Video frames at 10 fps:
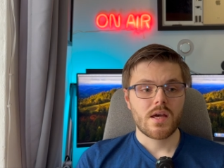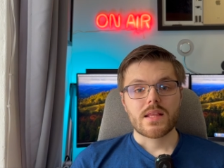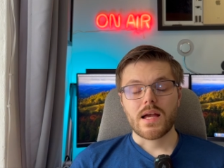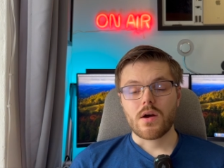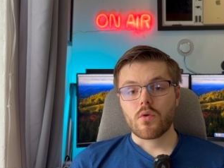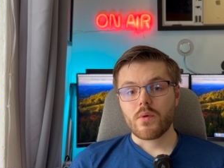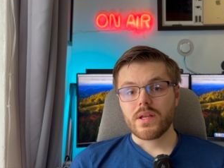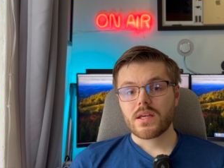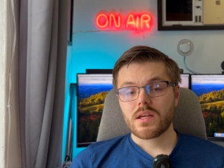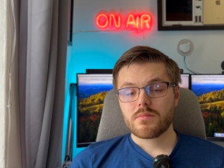Now, when
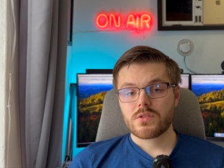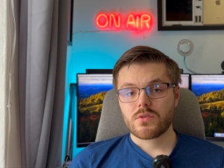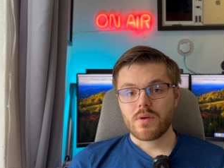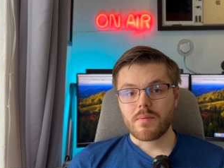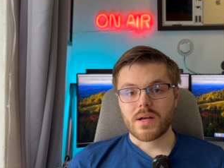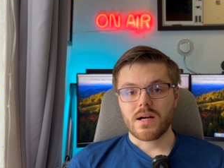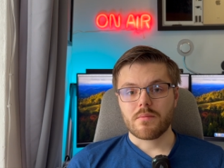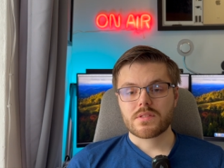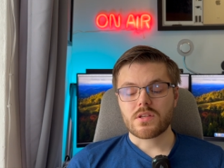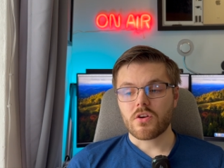it comes to
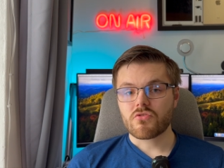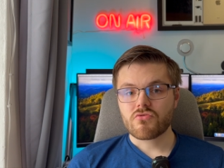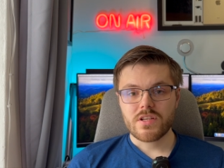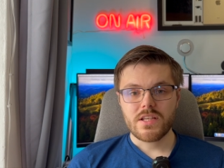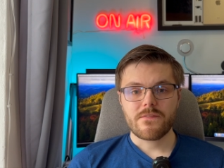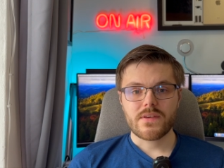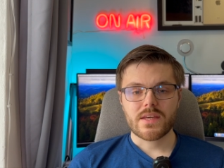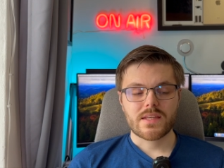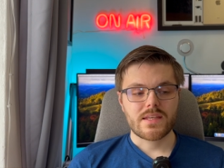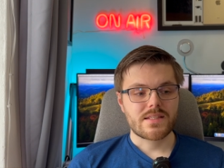webcams, I really
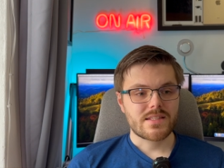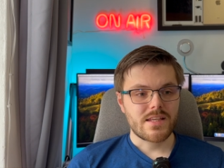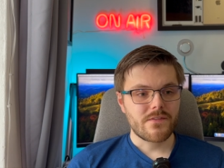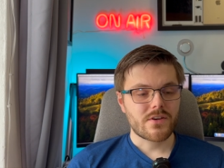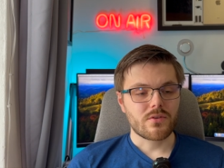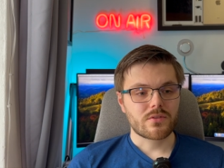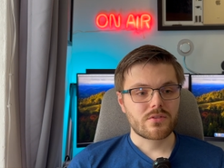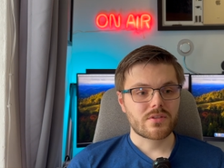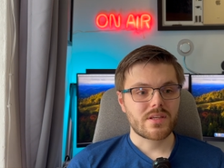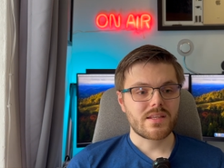think it's difficult
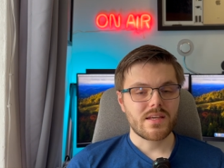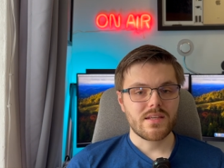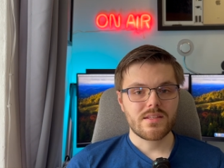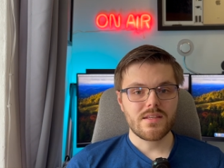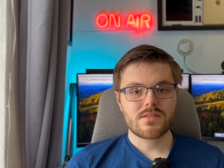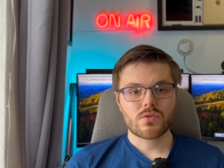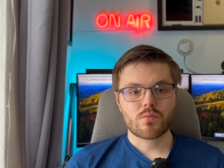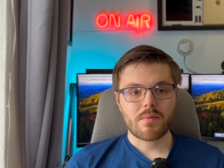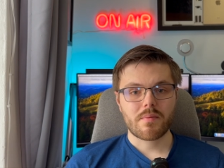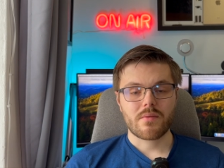to get a decent
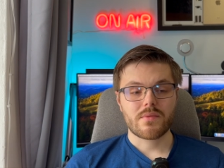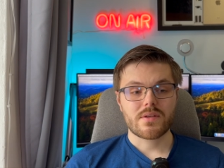webcam,